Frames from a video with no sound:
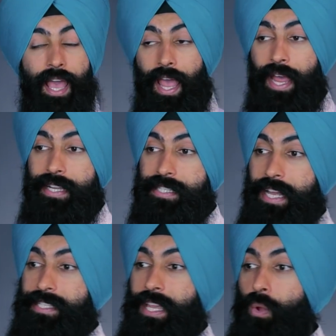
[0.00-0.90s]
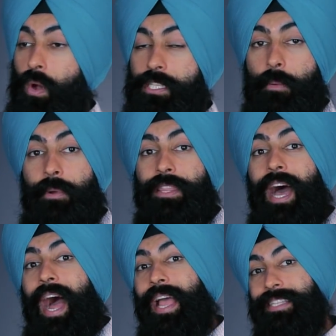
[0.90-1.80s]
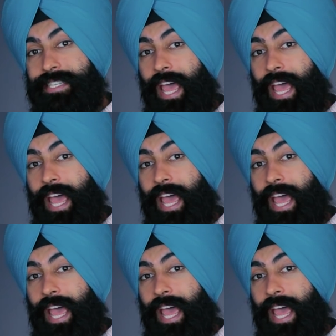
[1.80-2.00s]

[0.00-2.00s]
and he says that he wants to bring the highest